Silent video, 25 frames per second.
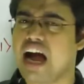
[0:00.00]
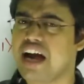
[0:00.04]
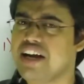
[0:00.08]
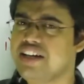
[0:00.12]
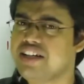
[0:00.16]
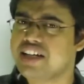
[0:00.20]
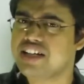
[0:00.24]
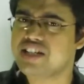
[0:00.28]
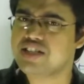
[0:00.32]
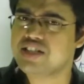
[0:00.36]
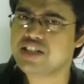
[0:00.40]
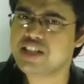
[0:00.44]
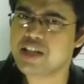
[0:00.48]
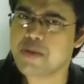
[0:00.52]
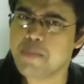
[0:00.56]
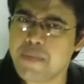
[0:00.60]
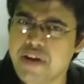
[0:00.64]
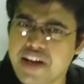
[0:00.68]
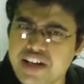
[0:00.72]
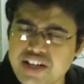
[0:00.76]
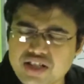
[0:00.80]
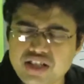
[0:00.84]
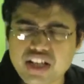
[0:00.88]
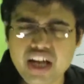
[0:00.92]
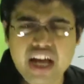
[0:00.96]
High density
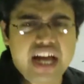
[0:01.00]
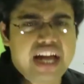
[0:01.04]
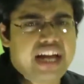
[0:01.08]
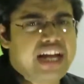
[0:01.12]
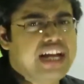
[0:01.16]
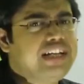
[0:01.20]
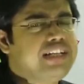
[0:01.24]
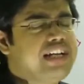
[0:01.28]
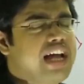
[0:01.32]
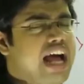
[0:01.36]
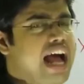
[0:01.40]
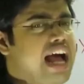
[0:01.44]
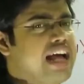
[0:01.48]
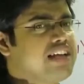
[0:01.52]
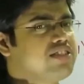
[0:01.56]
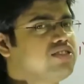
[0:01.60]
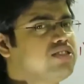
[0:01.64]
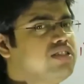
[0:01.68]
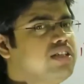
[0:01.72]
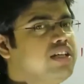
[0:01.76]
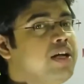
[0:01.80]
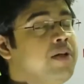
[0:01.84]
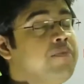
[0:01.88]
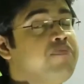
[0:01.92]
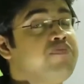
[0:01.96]
means it
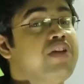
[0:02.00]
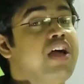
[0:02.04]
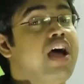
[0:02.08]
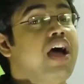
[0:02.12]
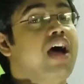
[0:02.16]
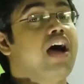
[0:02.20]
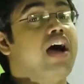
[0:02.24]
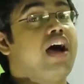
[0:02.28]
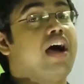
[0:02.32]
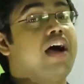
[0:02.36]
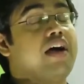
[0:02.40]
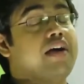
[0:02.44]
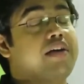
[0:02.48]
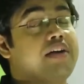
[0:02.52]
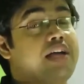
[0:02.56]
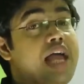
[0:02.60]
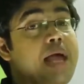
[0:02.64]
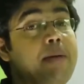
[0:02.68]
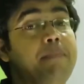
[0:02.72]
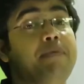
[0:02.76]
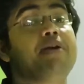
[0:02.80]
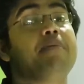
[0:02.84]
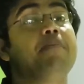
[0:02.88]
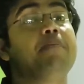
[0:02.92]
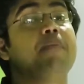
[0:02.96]
has the
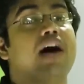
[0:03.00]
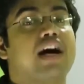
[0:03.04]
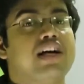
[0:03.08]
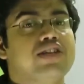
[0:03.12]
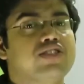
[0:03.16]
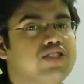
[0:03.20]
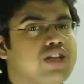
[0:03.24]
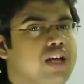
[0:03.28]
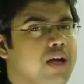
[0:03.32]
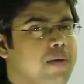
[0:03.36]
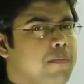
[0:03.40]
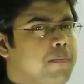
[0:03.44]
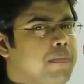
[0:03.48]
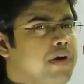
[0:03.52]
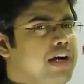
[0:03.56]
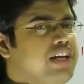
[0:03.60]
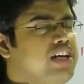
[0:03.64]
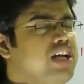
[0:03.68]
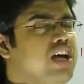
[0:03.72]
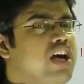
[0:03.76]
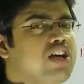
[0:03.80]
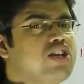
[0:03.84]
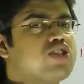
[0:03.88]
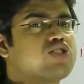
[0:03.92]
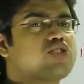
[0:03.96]
heavy mass,
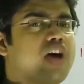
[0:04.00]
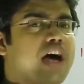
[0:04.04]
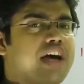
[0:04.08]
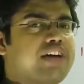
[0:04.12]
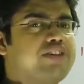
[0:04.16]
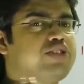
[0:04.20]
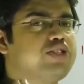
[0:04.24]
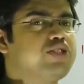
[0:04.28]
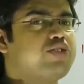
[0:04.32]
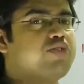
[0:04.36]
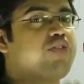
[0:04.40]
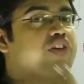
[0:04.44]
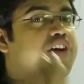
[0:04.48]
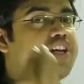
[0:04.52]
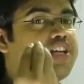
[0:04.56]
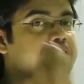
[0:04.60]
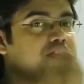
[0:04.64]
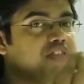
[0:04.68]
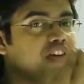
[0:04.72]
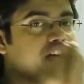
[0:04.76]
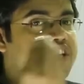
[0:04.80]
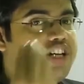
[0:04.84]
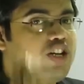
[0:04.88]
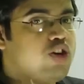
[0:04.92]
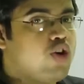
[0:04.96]
but size is very,
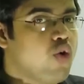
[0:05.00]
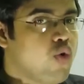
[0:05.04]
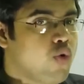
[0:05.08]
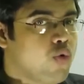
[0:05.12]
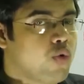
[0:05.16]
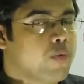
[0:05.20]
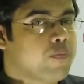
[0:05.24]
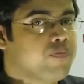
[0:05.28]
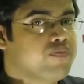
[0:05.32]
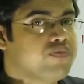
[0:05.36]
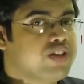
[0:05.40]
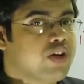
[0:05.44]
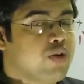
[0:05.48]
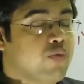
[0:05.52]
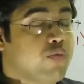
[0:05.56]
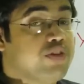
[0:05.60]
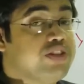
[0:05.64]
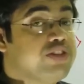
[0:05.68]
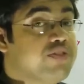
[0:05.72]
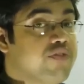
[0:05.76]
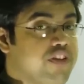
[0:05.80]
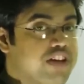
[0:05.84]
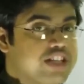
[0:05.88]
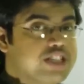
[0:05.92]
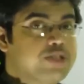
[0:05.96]
very low
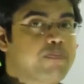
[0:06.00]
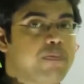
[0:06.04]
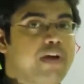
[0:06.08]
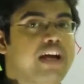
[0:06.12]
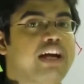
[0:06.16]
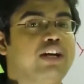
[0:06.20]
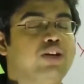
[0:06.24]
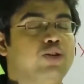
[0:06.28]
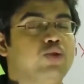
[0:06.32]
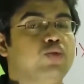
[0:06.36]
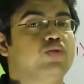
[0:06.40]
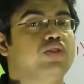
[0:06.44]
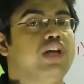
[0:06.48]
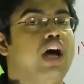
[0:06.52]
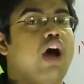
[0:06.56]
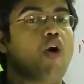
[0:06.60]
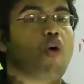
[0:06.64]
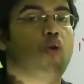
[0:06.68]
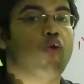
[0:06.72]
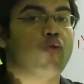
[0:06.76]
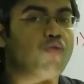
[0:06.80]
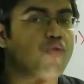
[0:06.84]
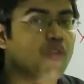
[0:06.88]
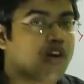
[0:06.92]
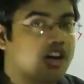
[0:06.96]
with respect to
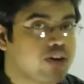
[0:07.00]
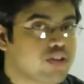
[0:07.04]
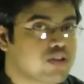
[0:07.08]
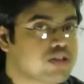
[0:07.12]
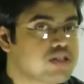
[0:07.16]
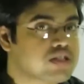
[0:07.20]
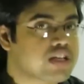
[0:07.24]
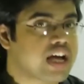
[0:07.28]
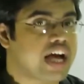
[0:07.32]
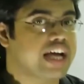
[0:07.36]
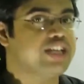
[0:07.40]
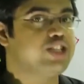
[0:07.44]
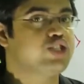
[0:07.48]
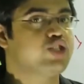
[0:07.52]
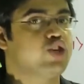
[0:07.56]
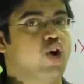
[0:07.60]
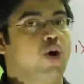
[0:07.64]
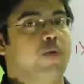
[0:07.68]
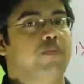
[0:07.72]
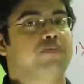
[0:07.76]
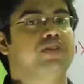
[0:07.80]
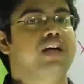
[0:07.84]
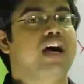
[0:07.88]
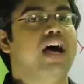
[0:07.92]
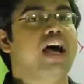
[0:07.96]
the overall size
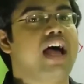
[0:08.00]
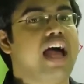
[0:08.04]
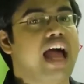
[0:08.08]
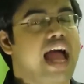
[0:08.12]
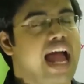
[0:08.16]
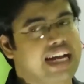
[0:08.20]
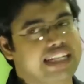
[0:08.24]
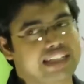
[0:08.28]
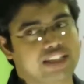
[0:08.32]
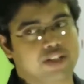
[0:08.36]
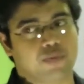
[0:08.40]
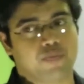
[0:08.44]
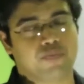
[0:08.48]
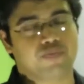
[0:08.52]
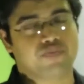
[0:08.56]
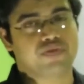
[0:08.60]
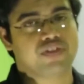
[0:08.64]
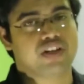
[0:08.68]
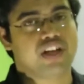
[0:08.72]
of the atom.